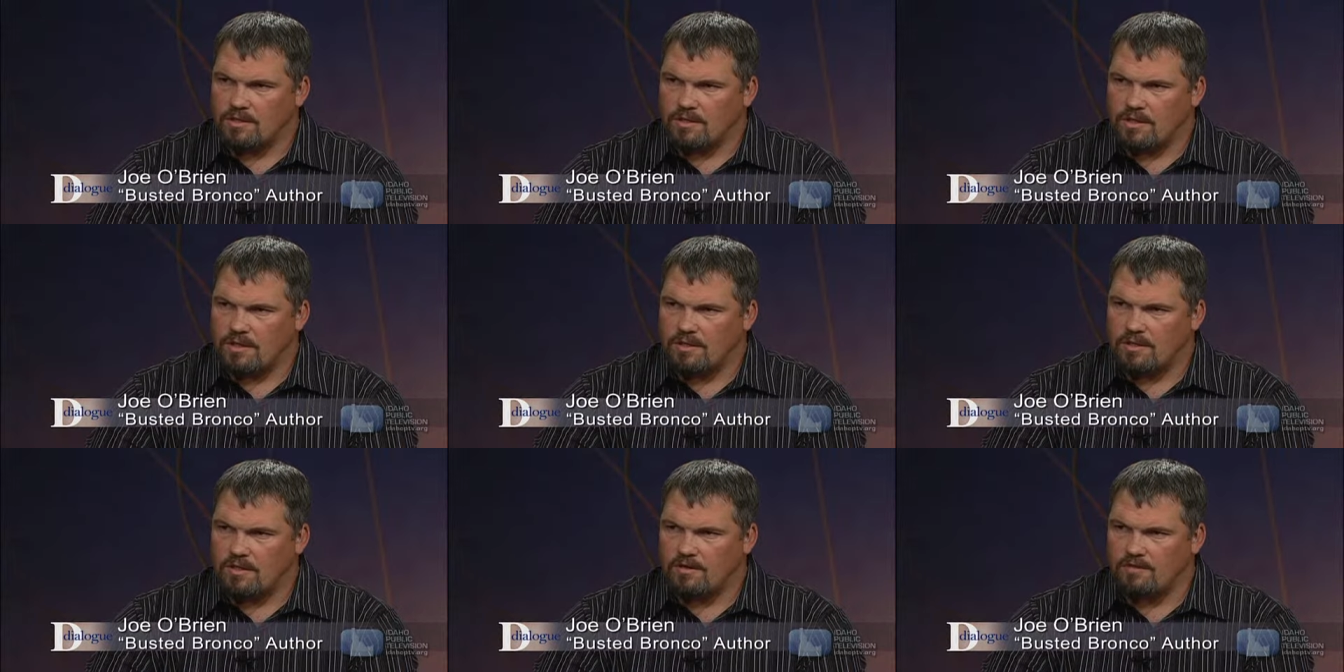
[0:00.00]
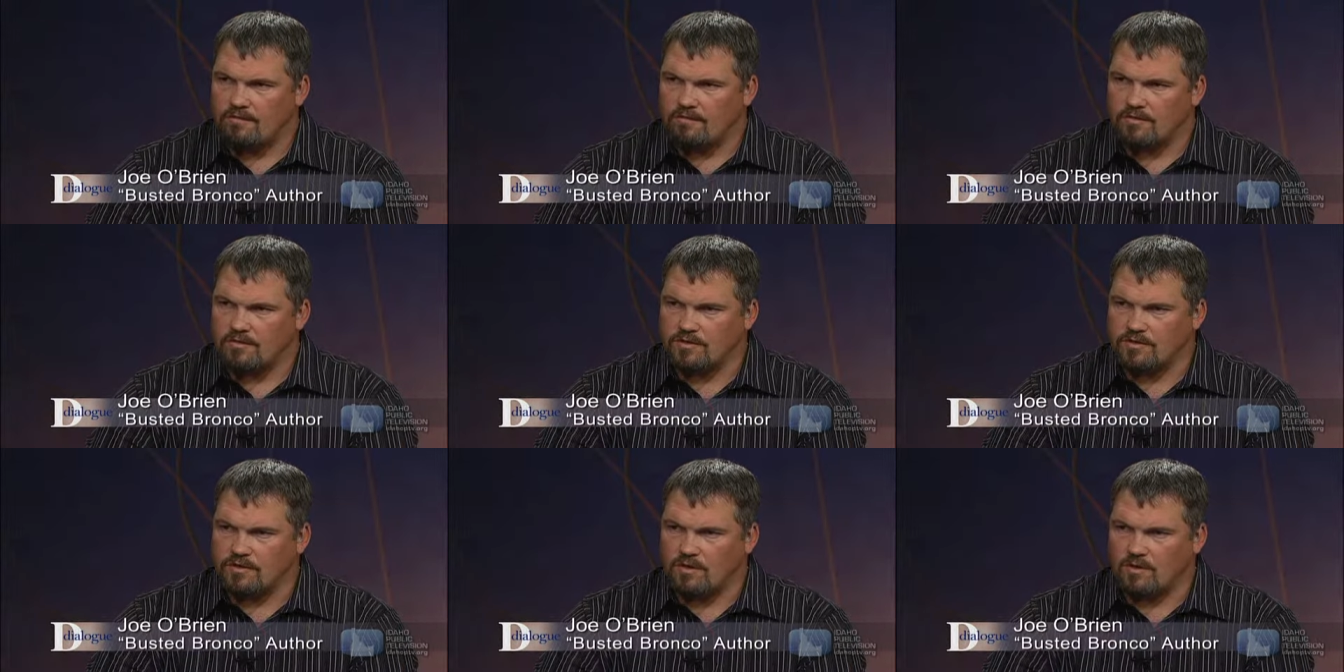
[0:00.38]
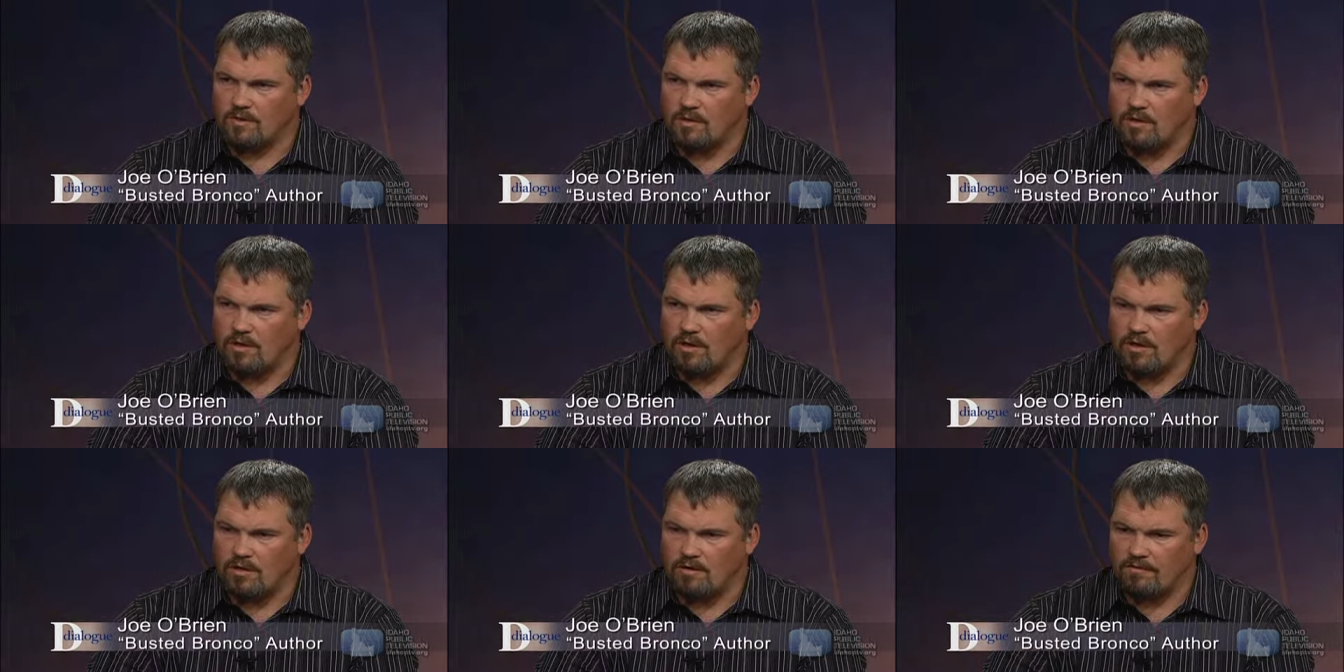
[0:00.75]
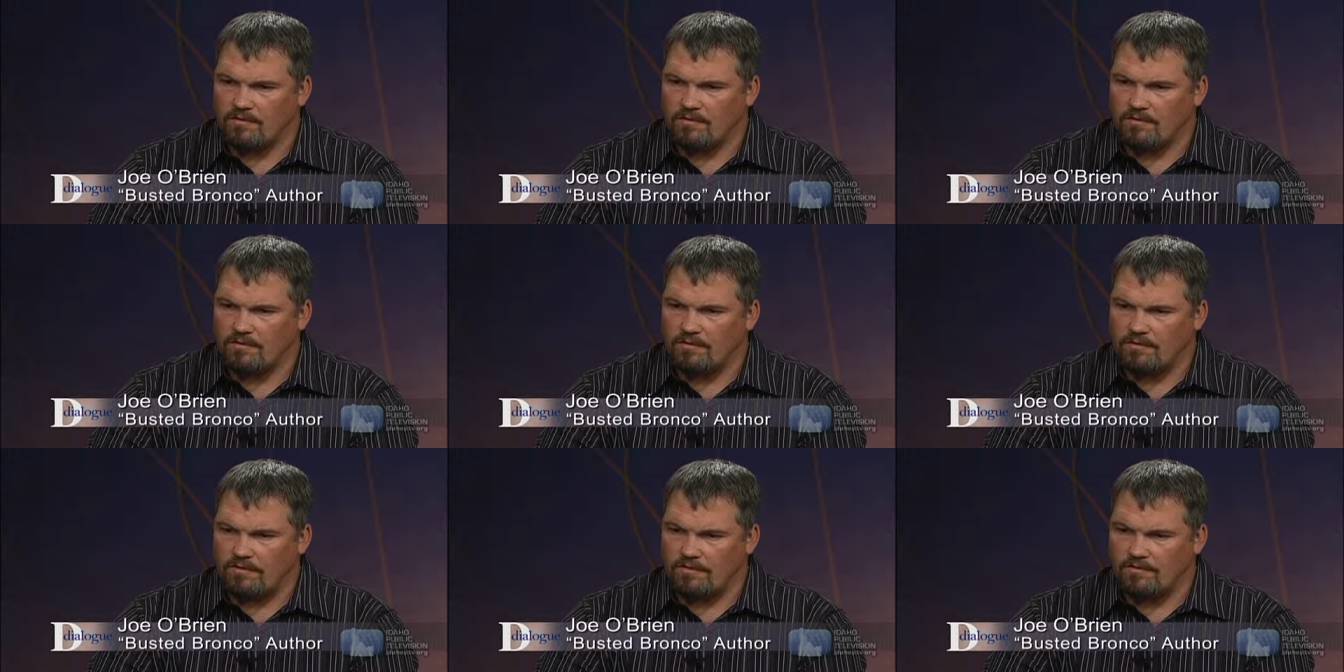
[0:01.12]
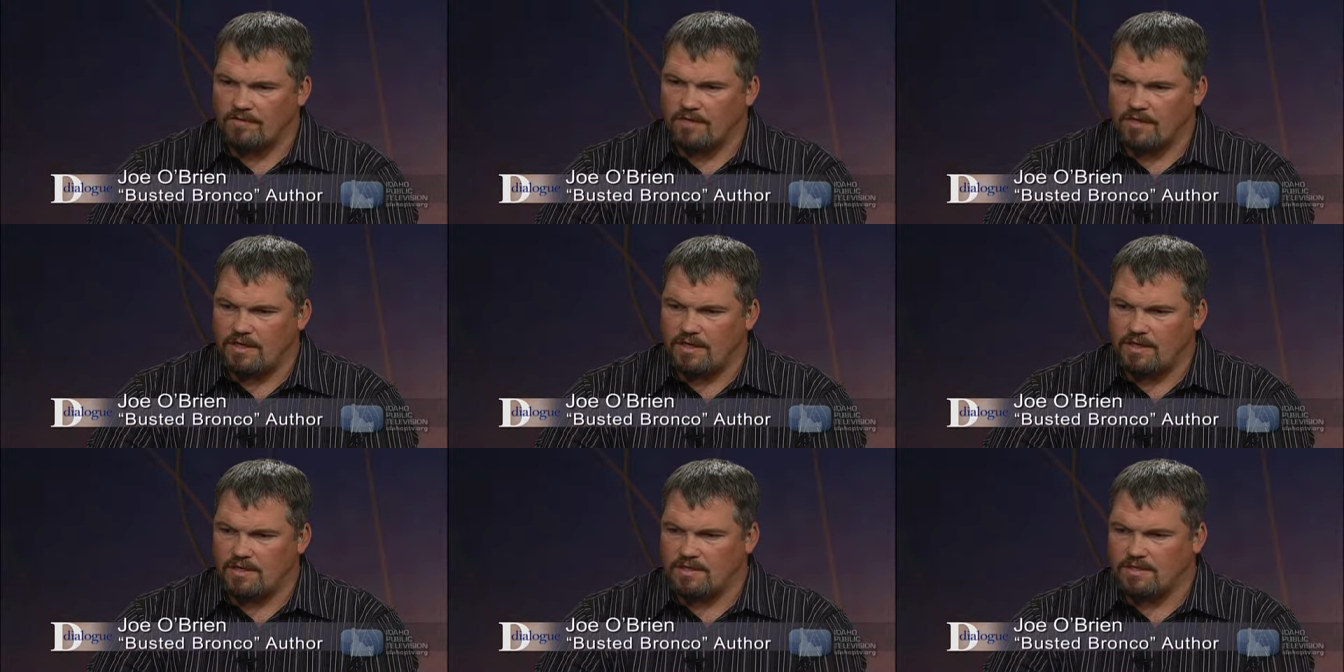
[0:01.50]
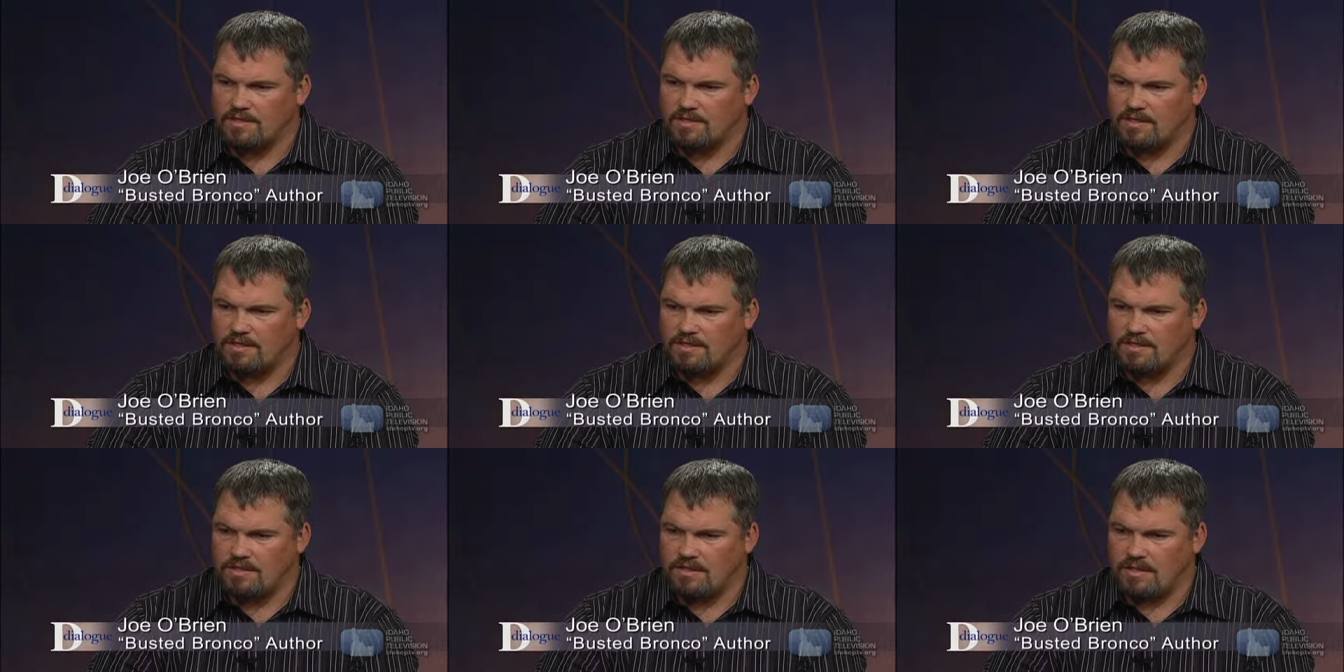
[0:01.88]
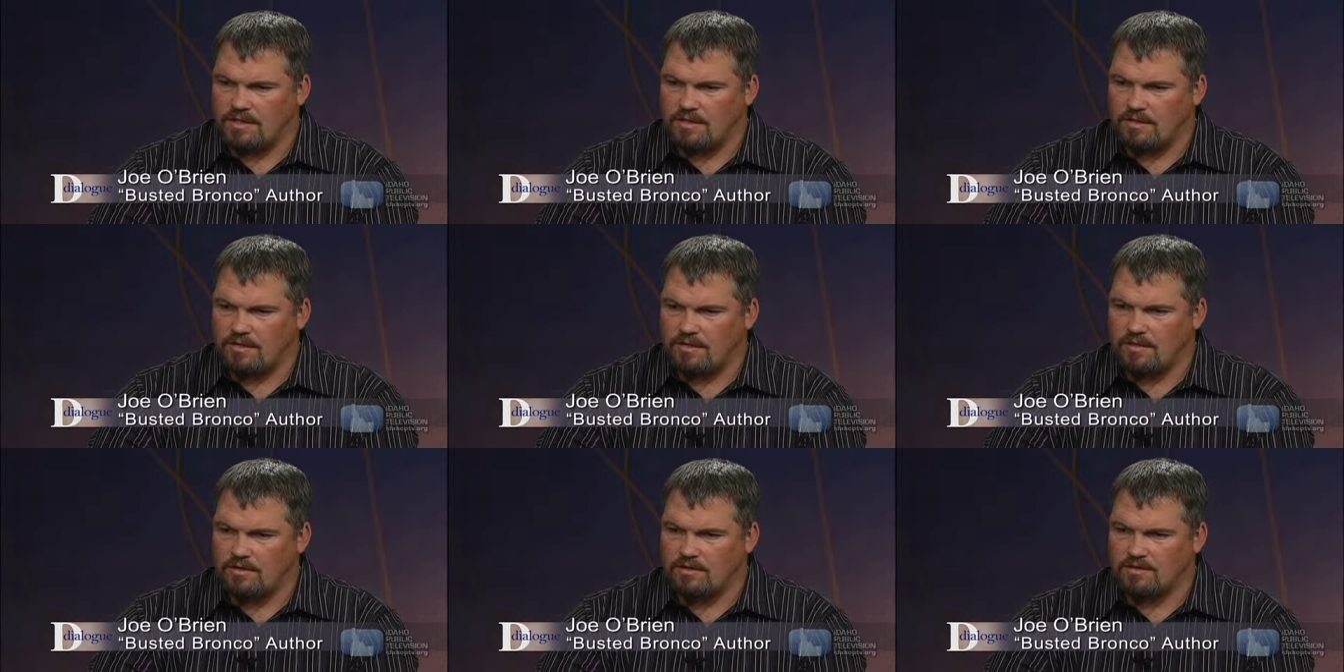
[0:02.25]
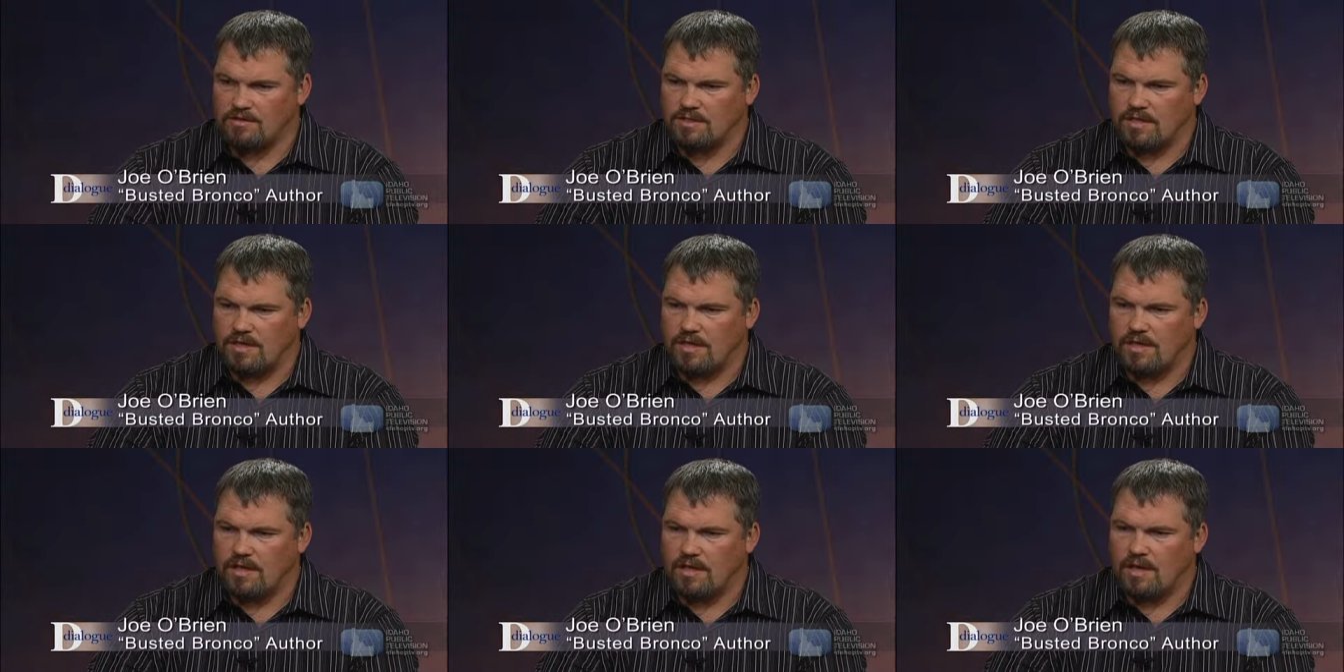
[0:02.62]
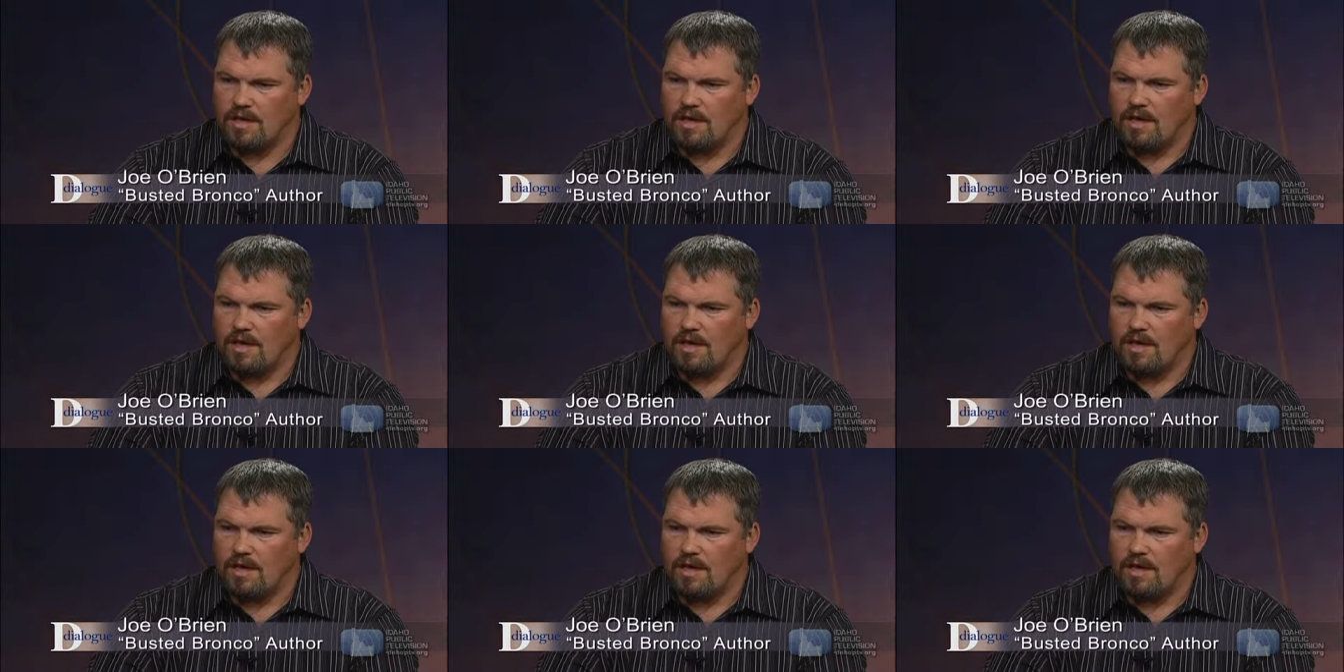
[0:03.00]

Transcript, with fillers: I think for so long, for 15 to 16 years, I,